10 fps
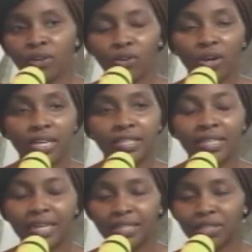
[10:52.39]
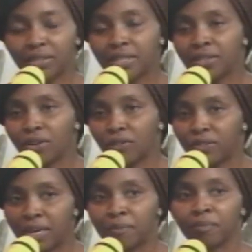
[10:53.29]
Go and the three
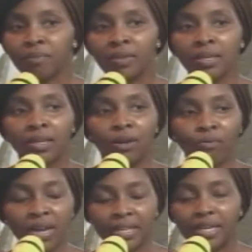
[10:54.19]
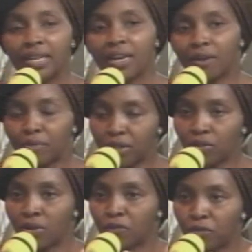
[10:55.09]
of them. When I go,